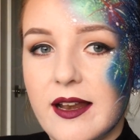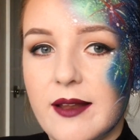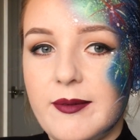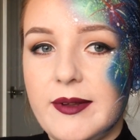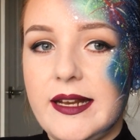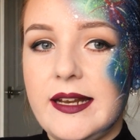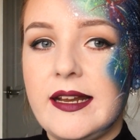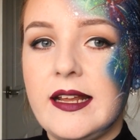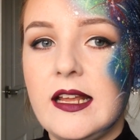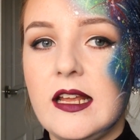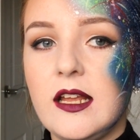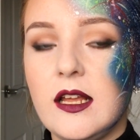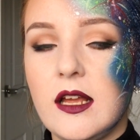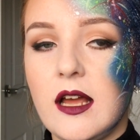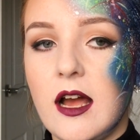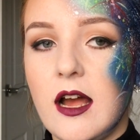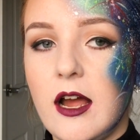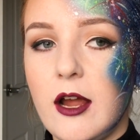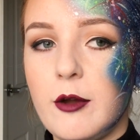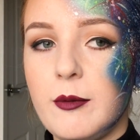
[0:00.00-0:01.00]
I mean,
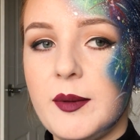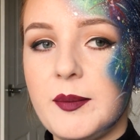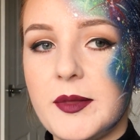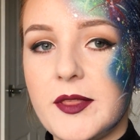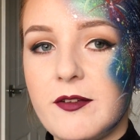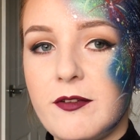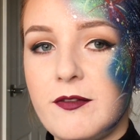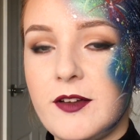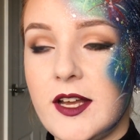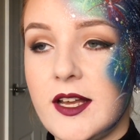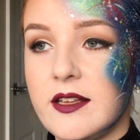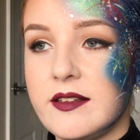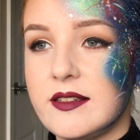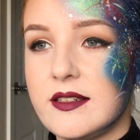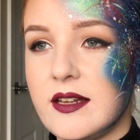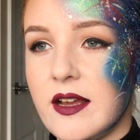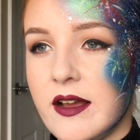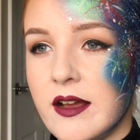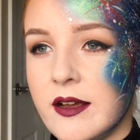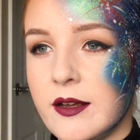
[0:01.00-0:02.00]
I remember the first
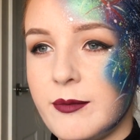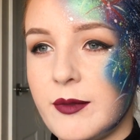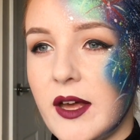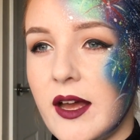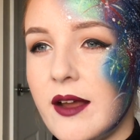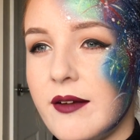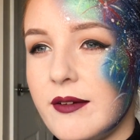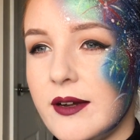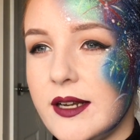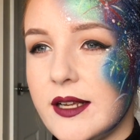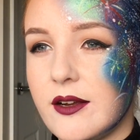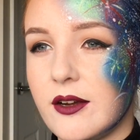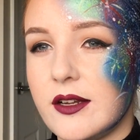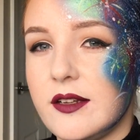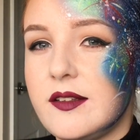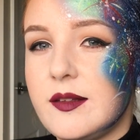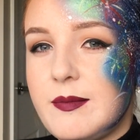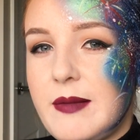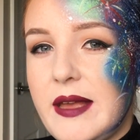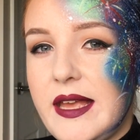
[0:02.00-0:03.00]
time that I really got
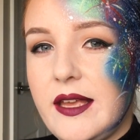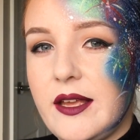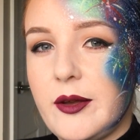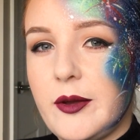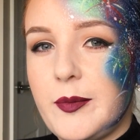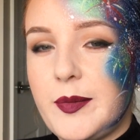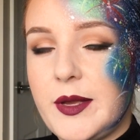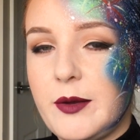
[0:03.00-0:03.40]
into makeup,